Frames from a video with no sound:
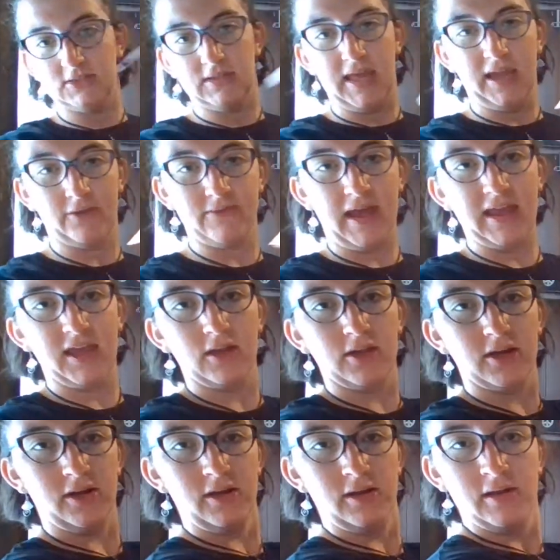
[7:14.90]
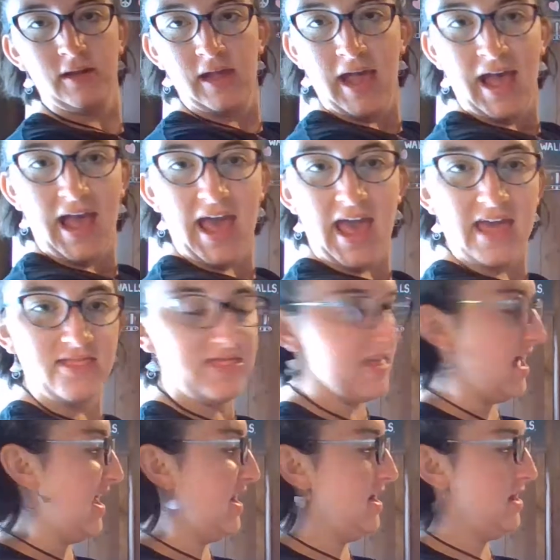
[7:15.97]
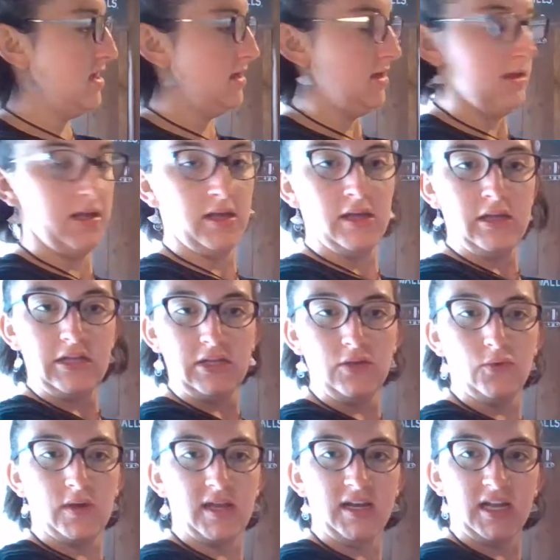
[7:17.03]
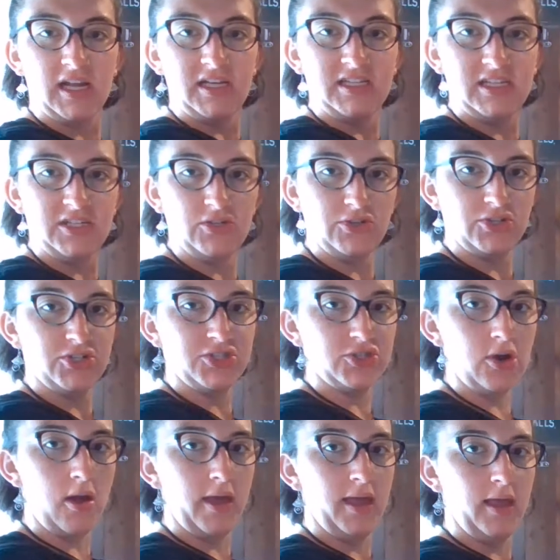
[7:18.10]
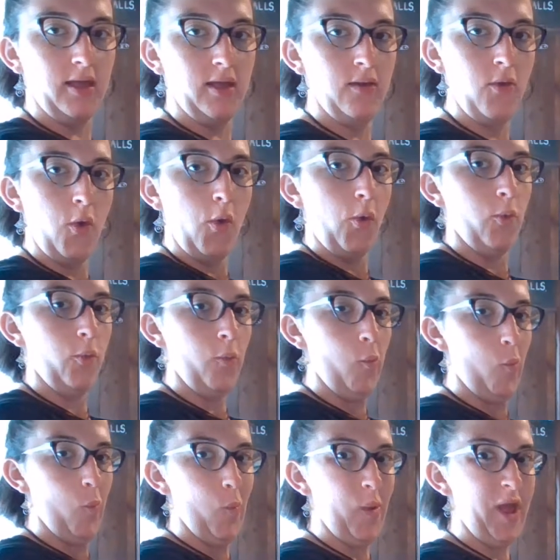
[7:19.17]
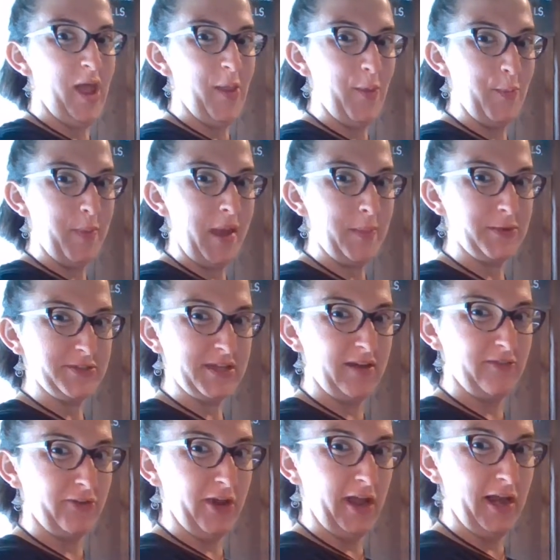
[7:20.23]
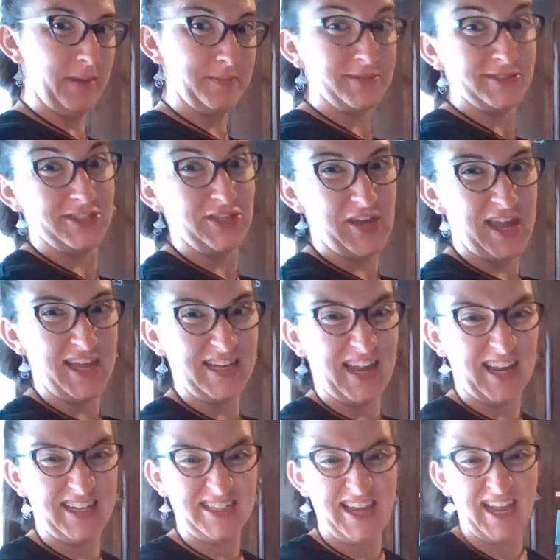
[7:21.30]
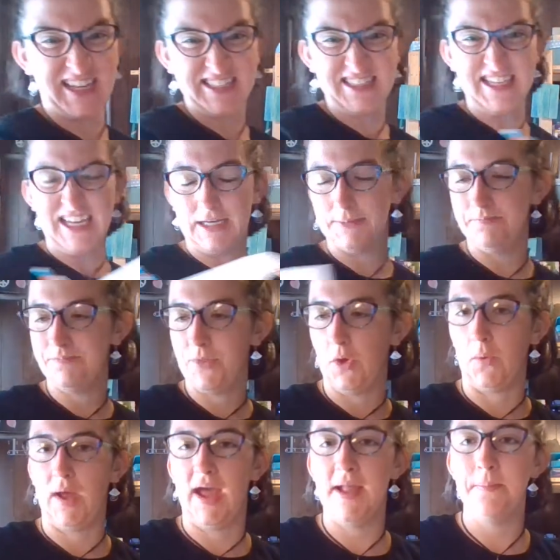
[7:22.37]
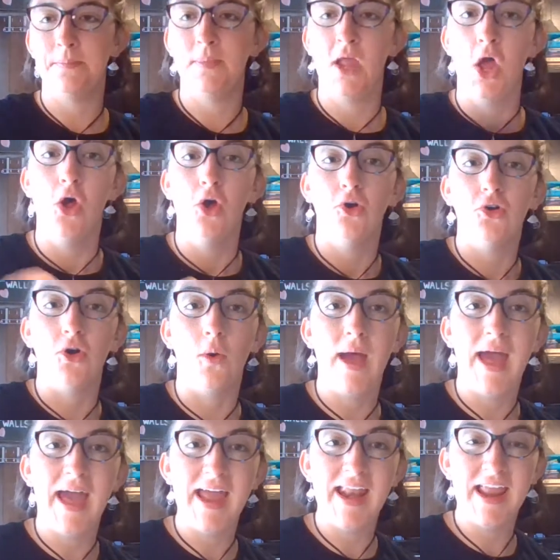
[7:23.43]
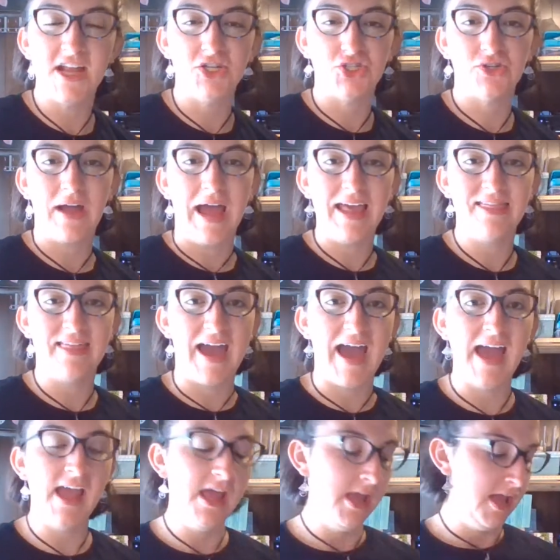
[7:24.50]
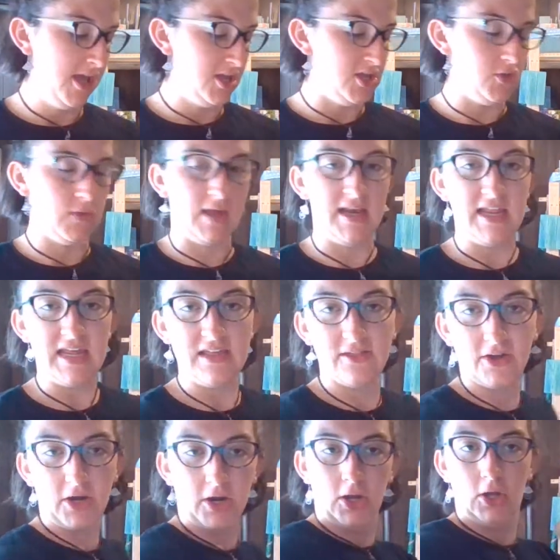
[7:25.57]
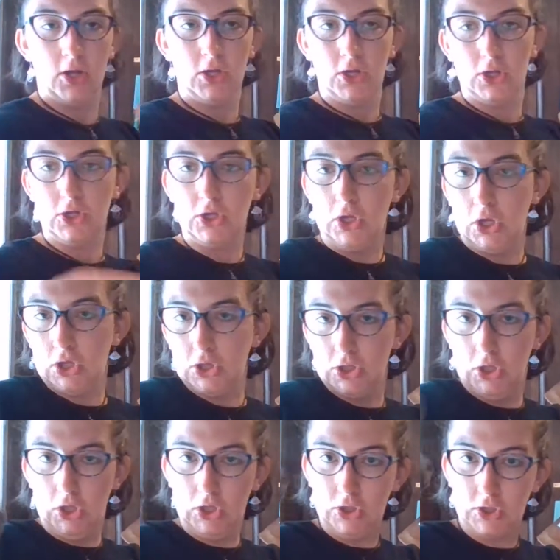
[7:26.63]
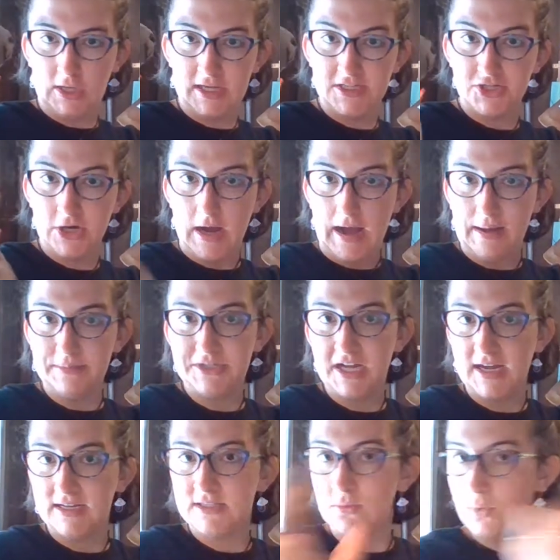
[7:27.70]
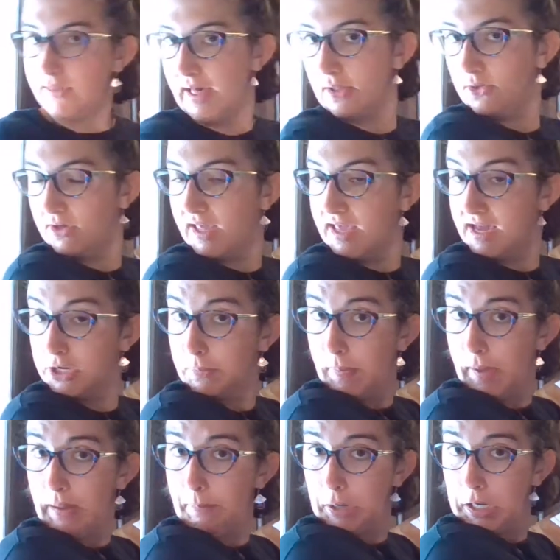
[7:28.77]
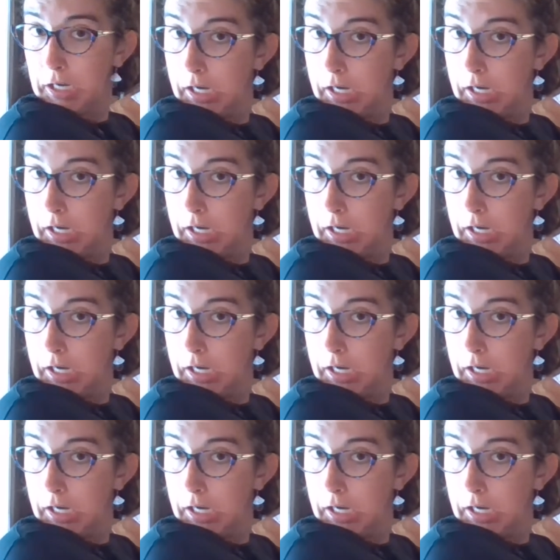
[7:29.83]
like regular, and then you can continue your drawing, and the paper's covering it up, so you can't take a sneak, okay? Go ahead and try that. You can either look at your object without looking at your paper,